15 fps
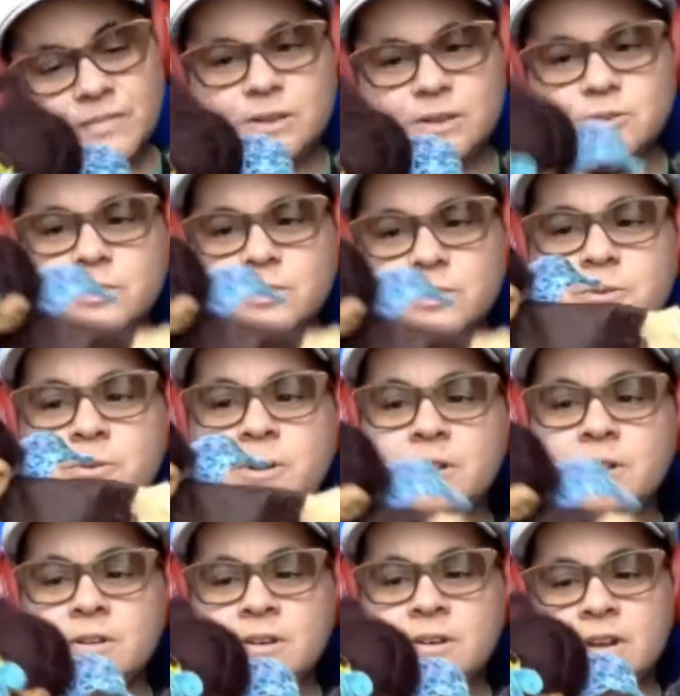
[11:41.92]
So,
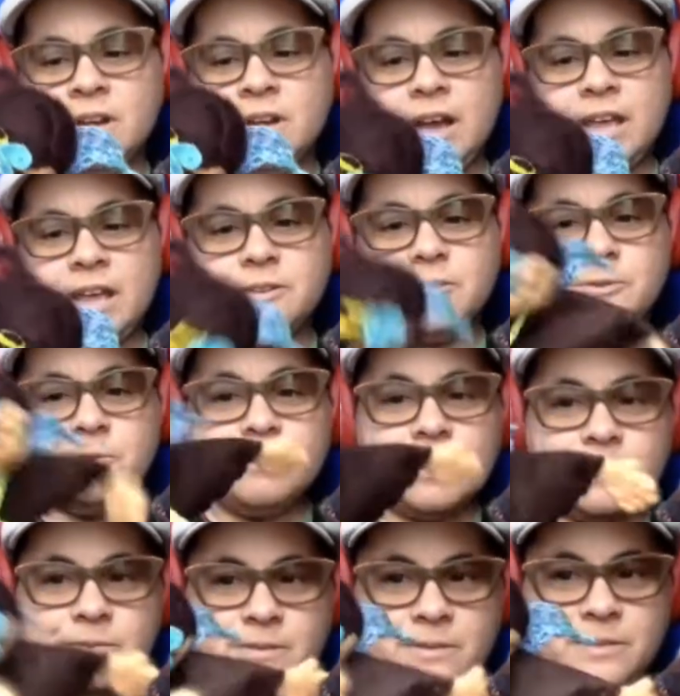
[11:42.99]
I do
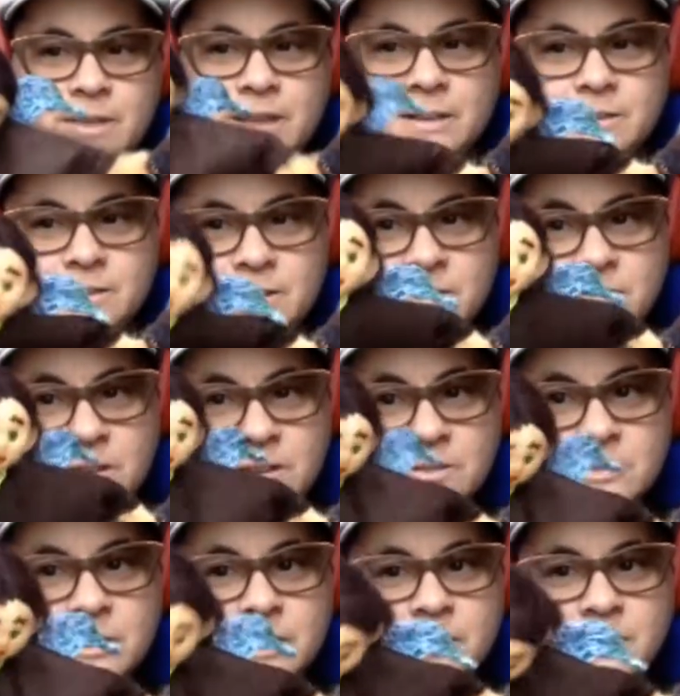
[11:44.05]
have a Thanksgiving
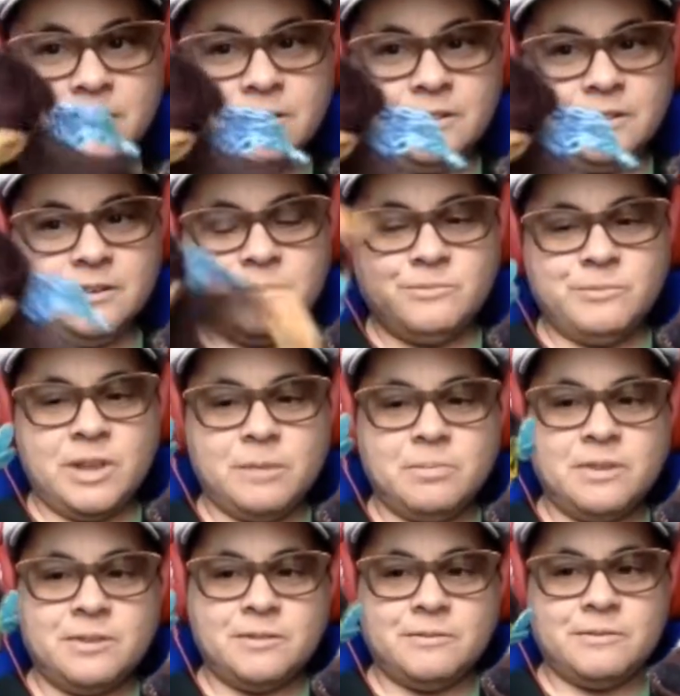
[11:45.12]
song. Maybe
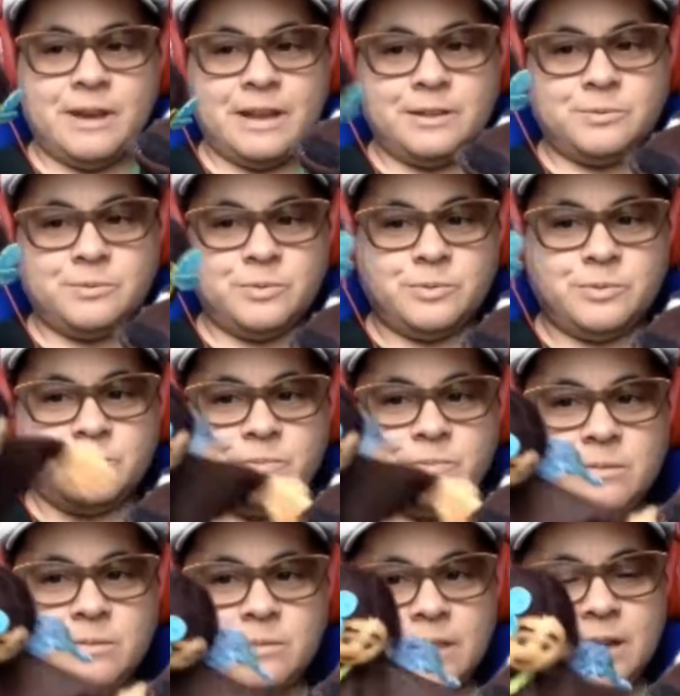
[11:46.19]
you're right, Spruce.
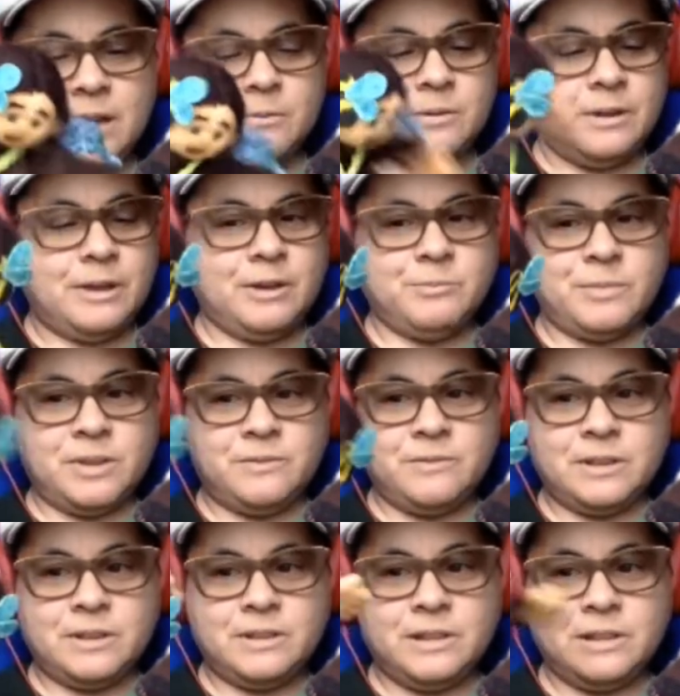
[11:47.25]
Maybe that will help me
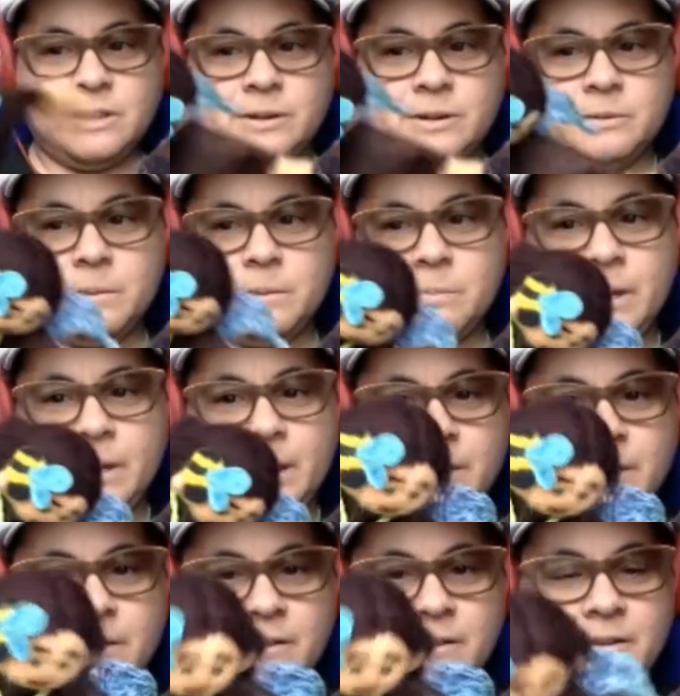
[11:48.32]
feel a little bit
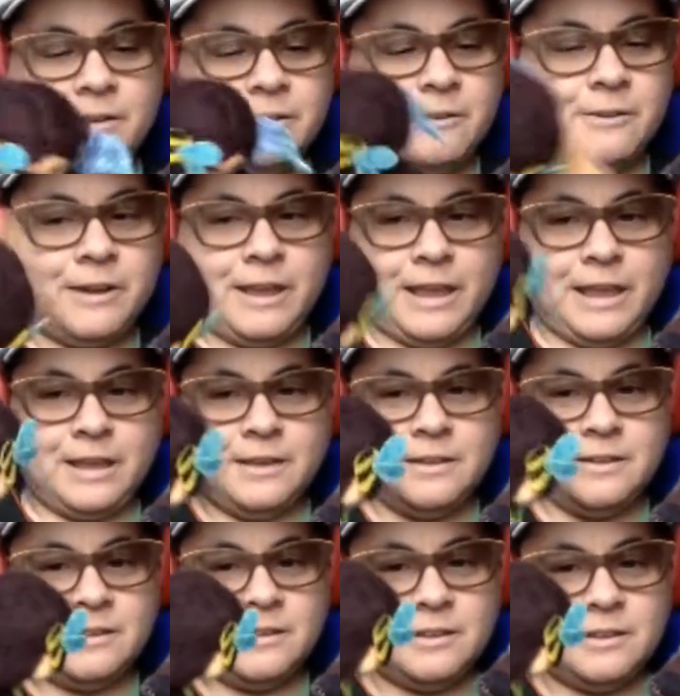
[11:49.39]
better. Okay,
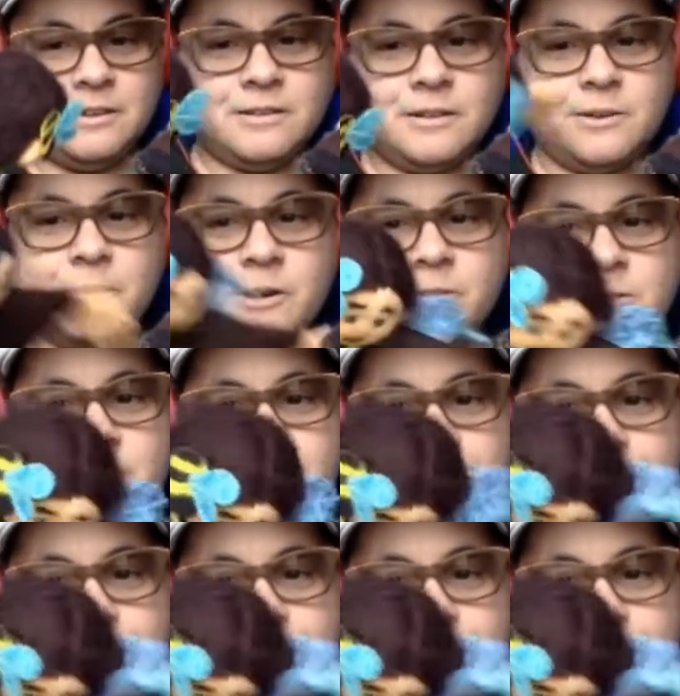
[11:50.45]
here it goes.